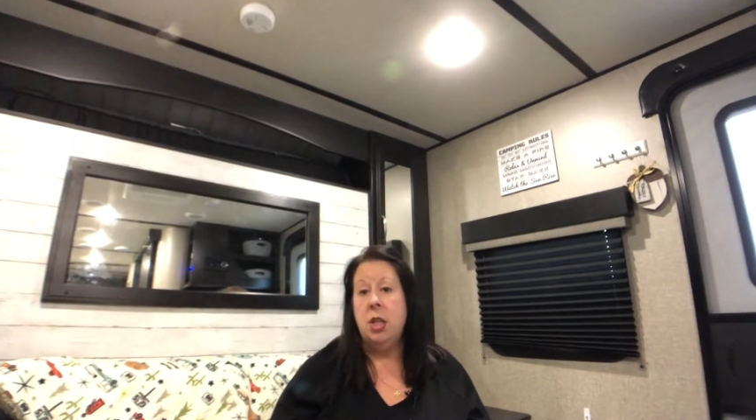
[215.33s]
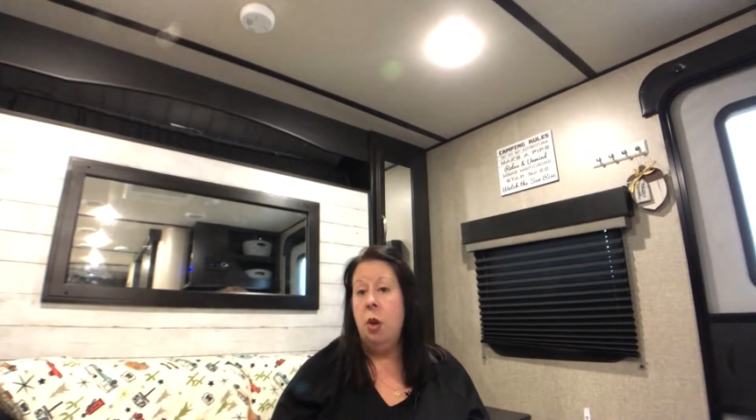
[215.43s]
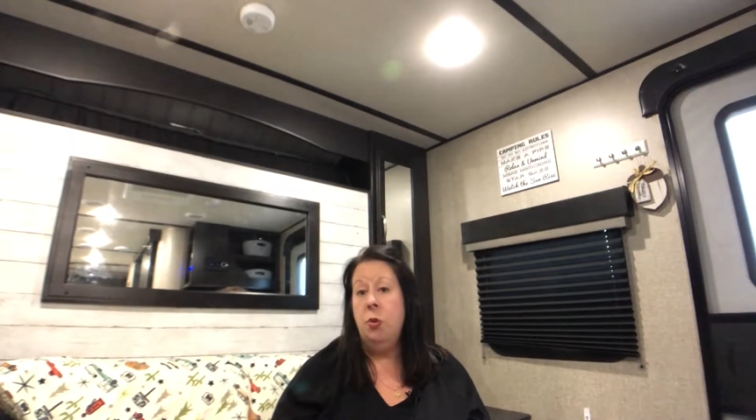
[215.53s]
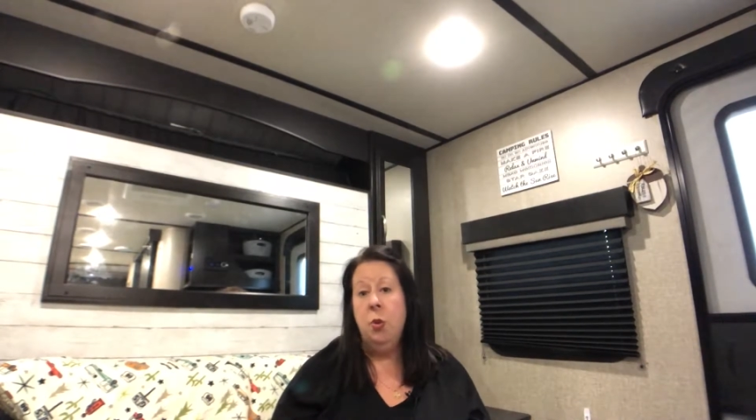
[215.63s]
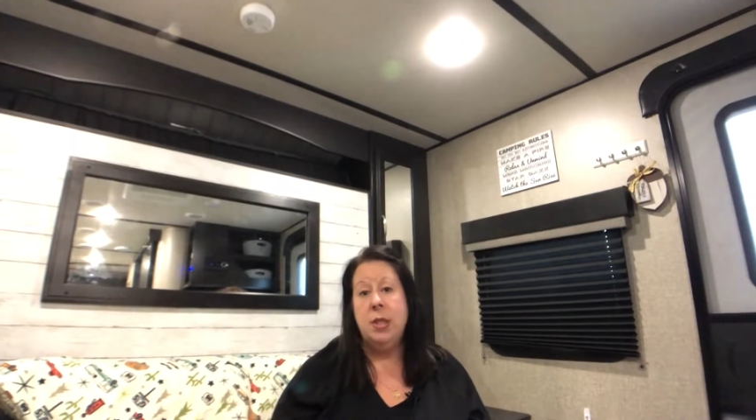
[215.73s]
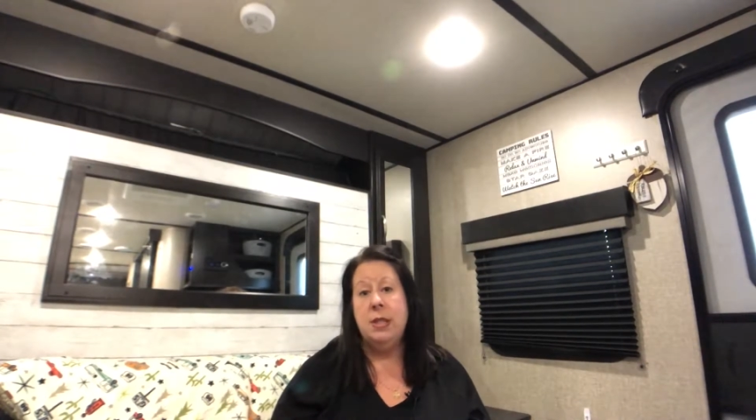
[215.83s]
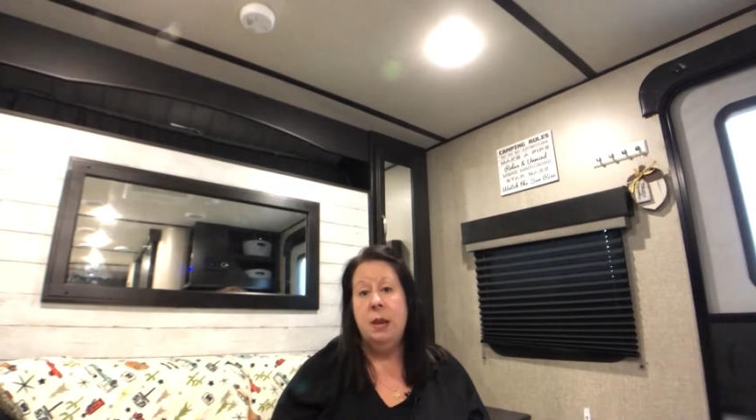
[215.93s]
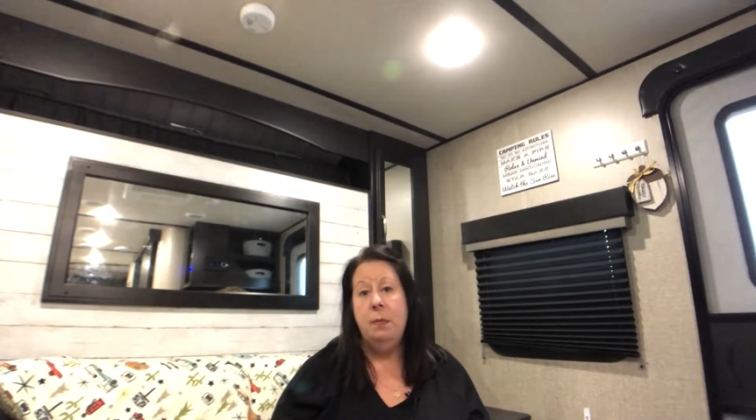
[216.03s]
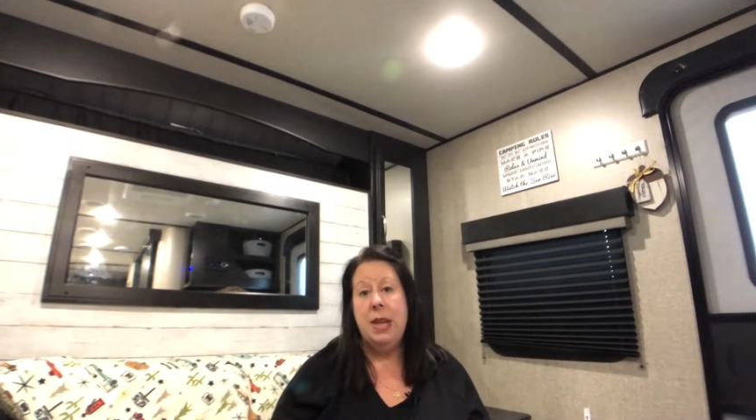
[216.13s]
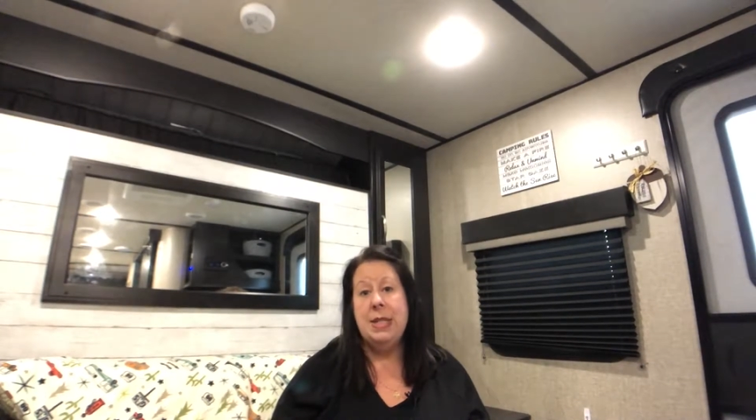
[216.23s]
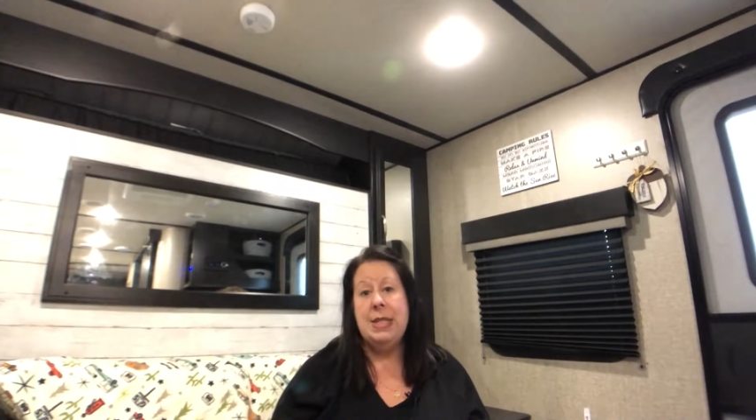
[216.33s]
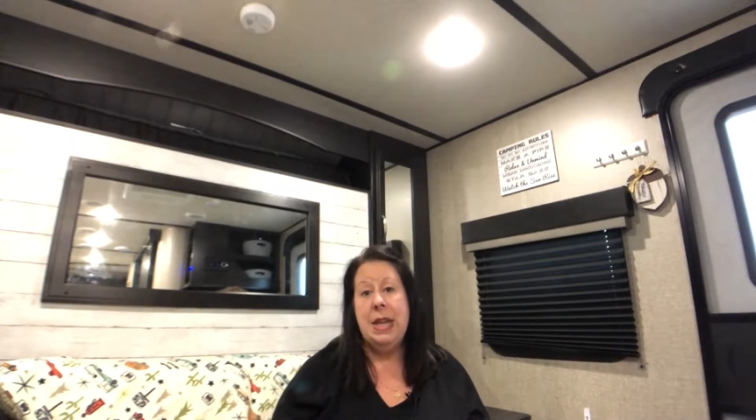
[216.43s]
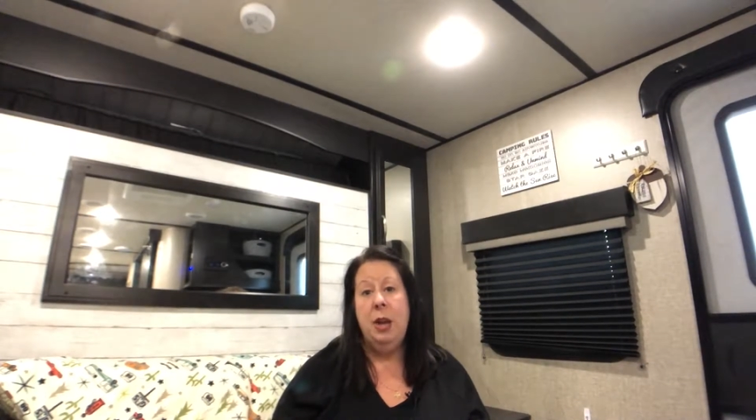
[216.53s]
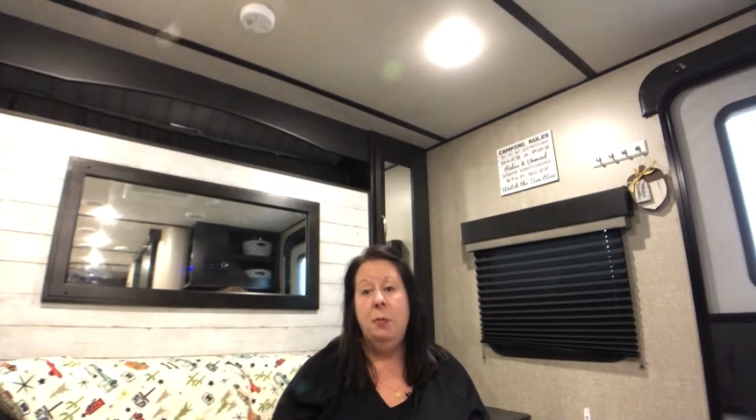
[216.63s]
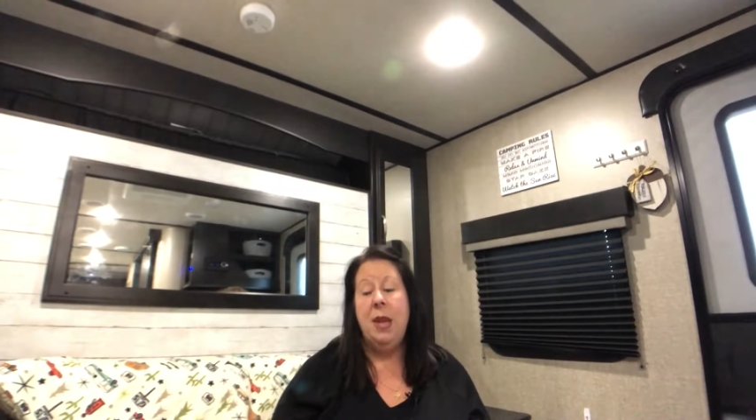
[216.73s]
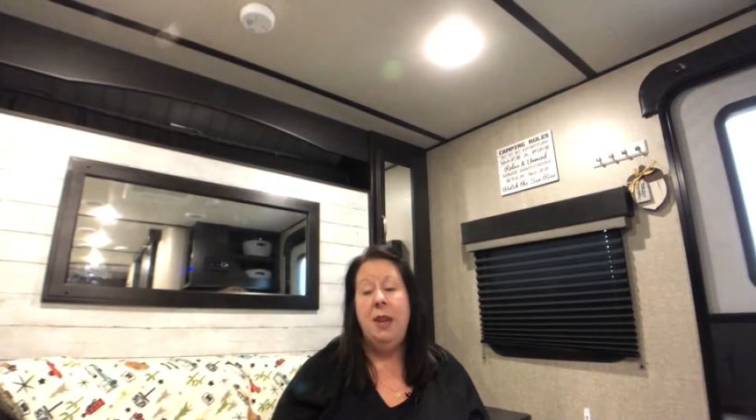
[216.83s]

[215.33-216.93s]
go through it step by step.